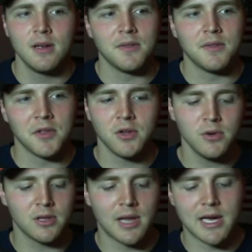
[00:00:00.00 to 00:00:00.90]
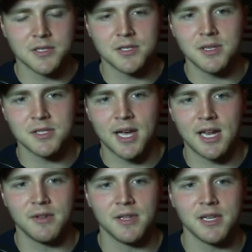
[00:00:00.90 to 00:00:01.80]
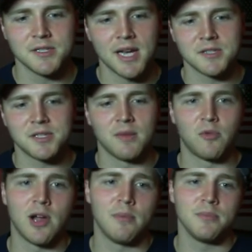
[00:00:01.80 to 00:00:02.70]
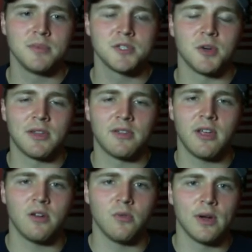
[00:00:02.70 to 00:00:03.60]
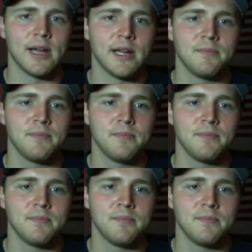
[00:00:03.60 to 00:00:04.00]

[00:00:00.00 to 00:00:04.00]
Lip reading: And then the CUDA class is kind of in the exact same realm. So I take away